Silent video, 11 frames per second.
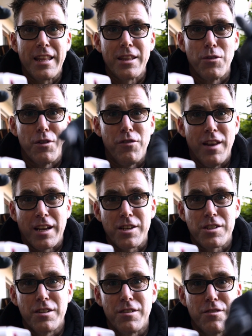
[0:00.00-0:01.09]
the
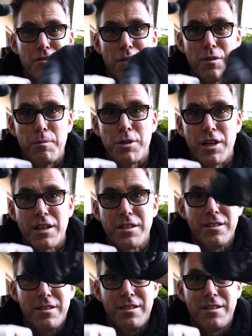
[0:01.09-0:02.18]
reflection from the
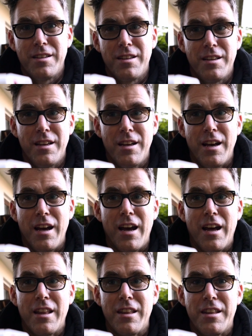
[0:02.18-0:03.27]
projector,
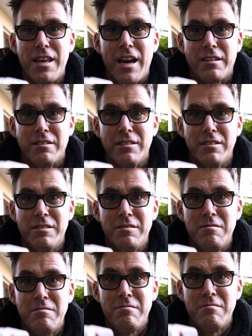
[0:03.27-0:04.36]
and the angle.
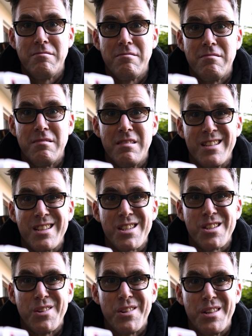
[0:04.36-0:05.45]

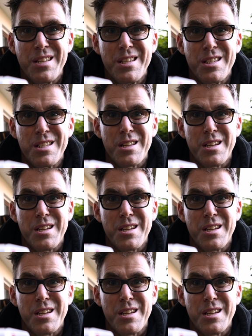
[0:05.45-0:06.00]
So this is